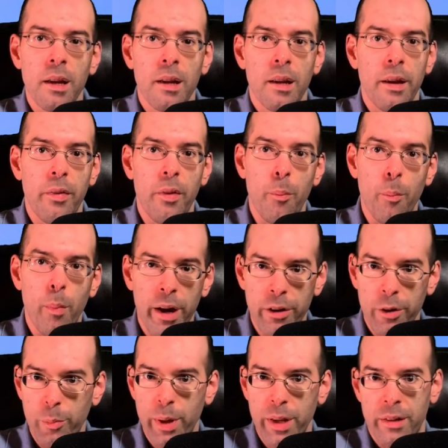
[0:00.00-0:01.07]
and the
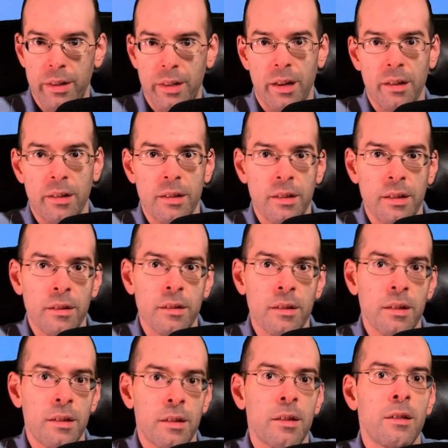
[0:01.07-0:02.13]
minor pentatonic scale
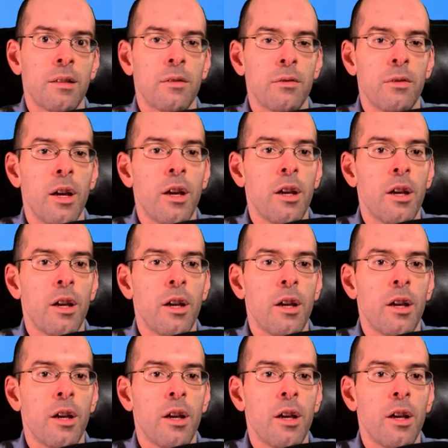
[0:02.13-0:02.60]
consists of